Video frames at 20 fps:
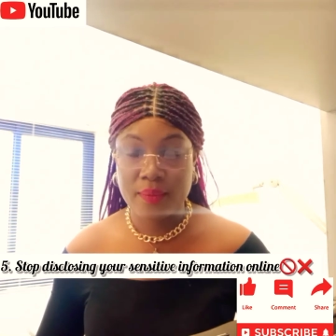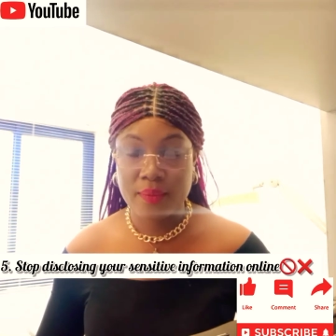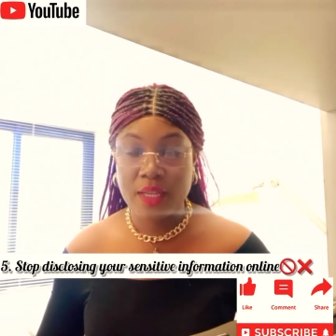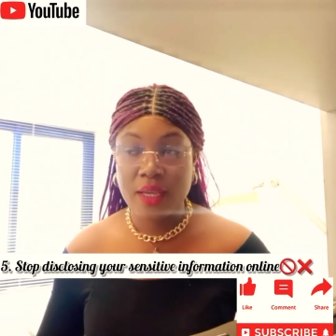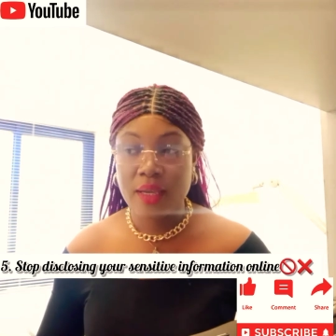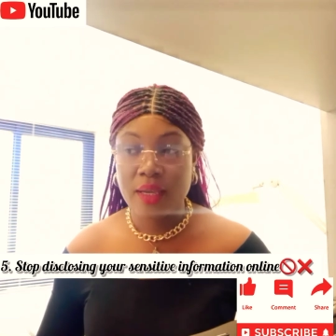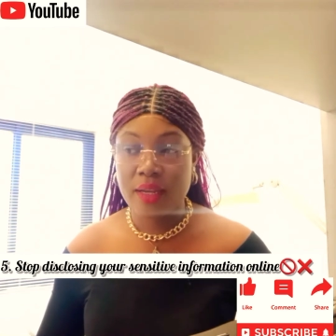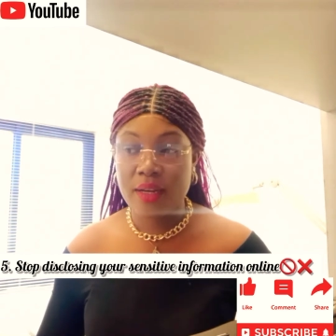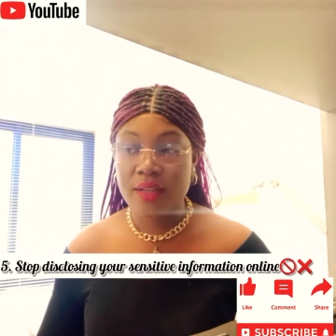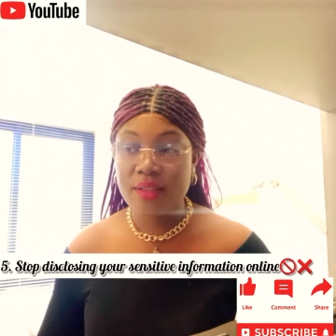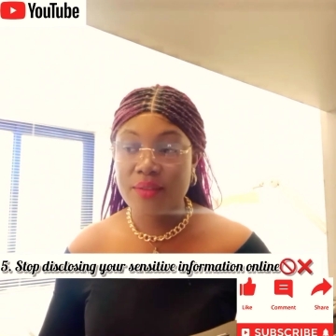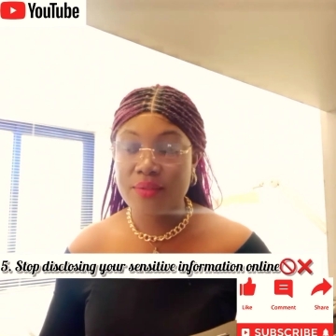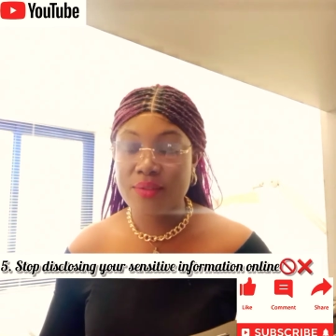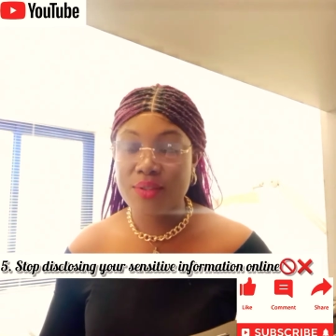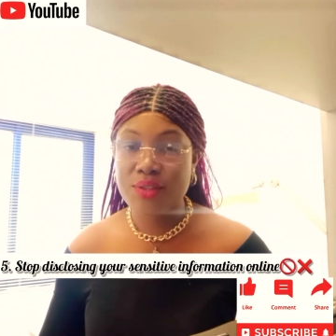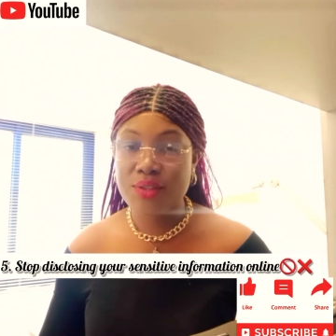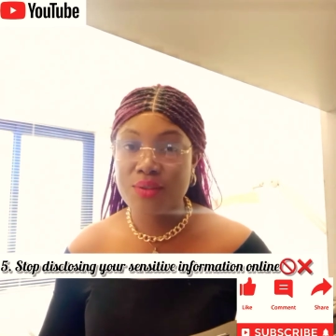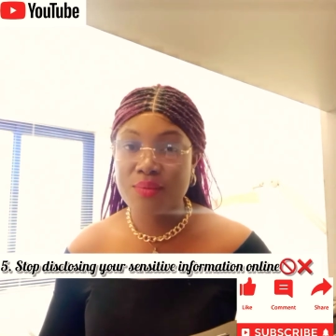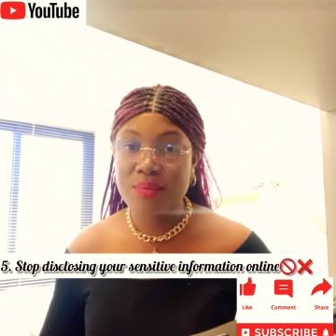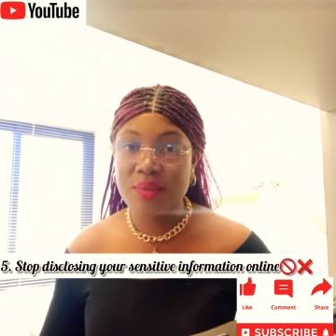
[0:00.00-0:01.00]
A lot of
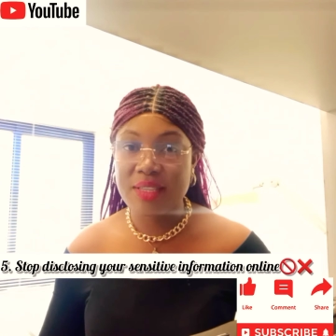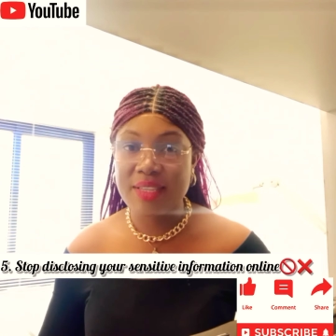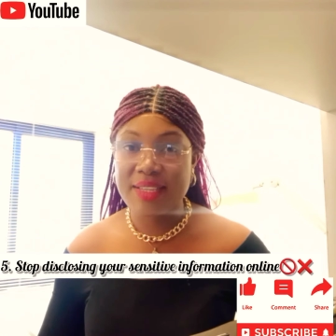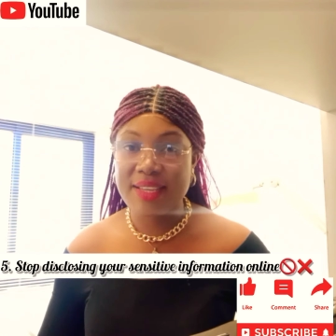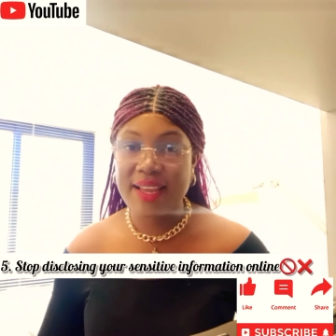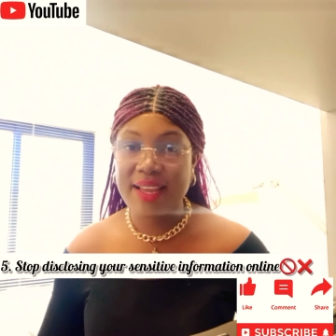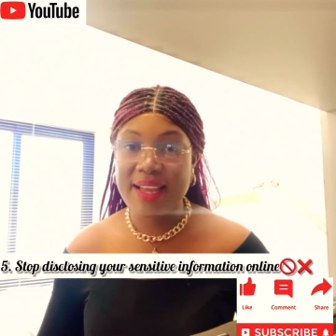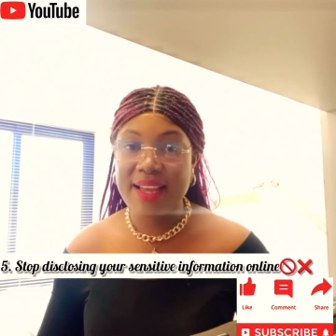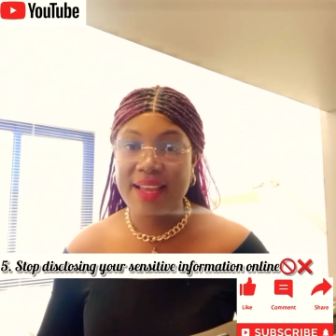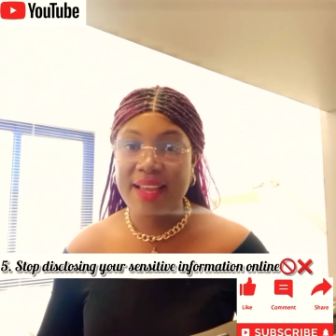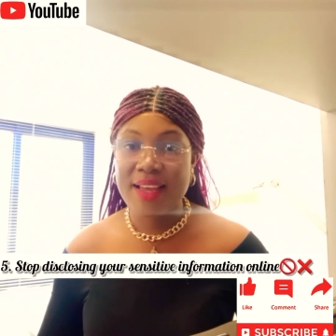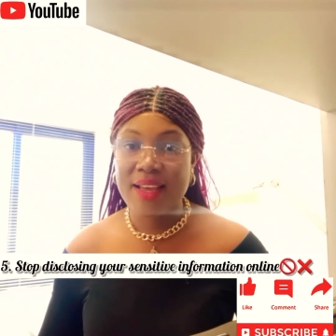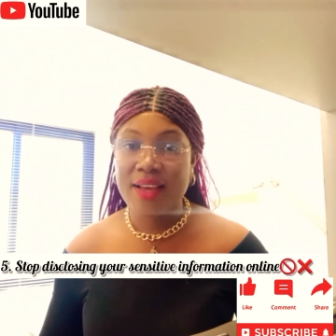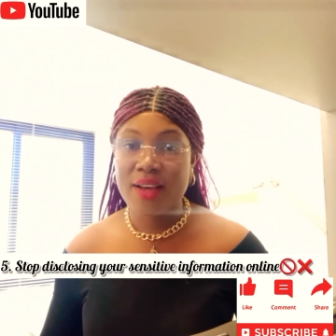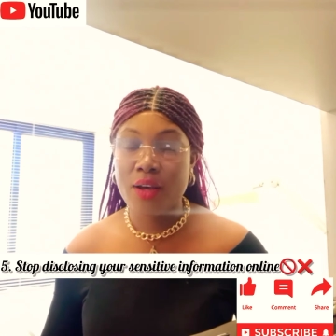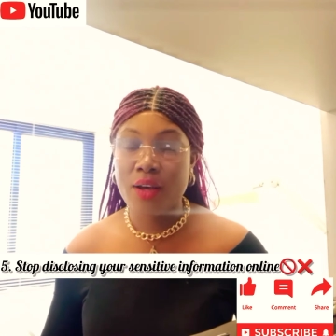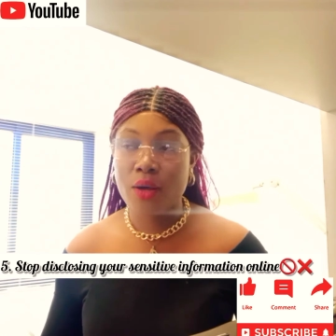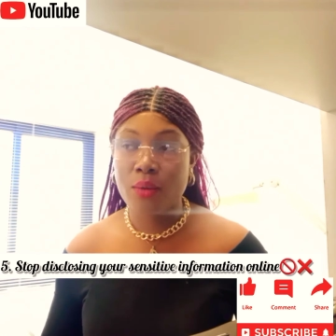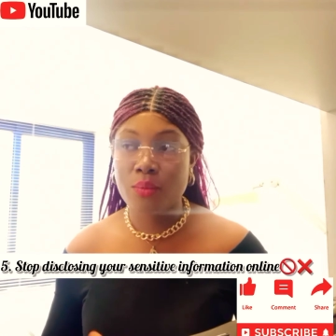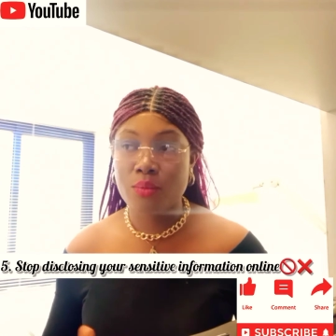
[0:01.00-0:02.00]
social media
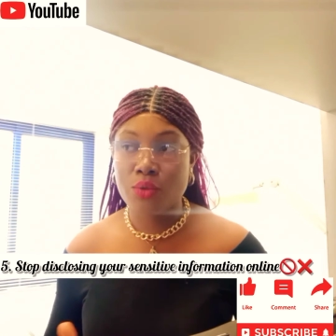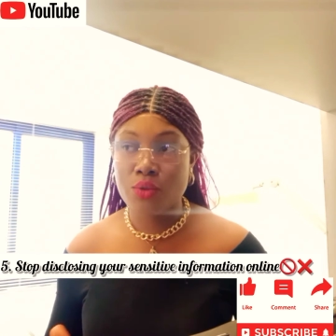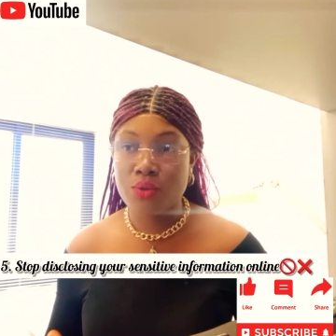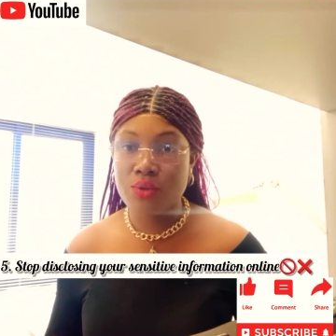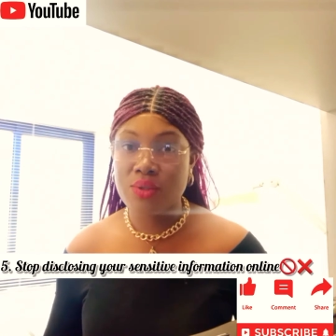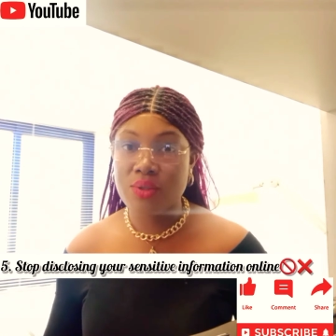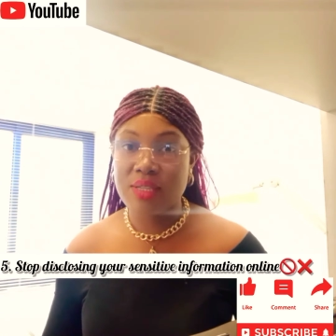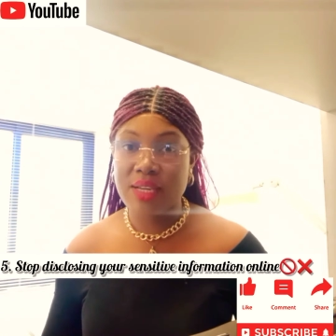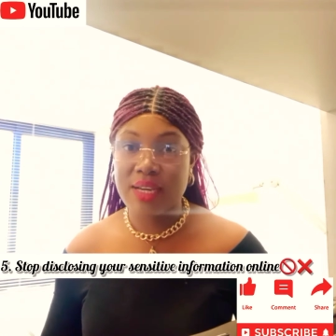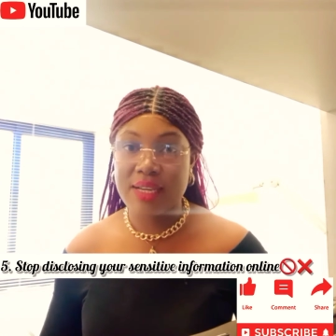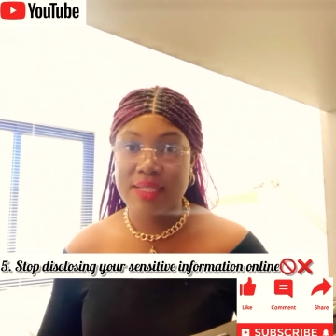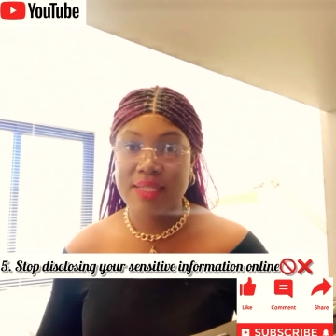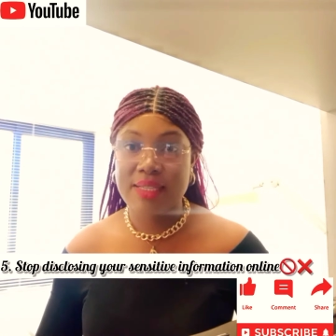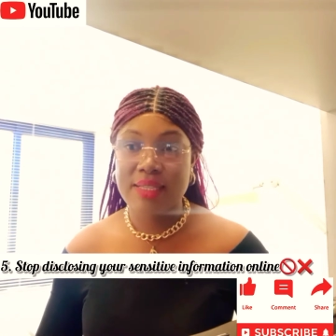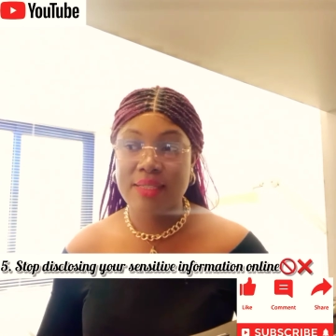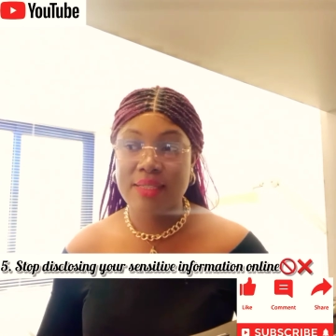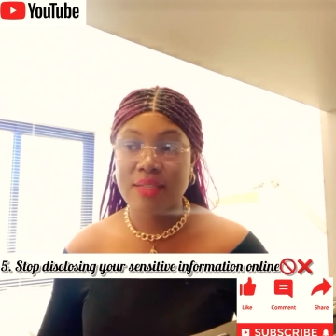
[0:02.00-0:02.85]
users,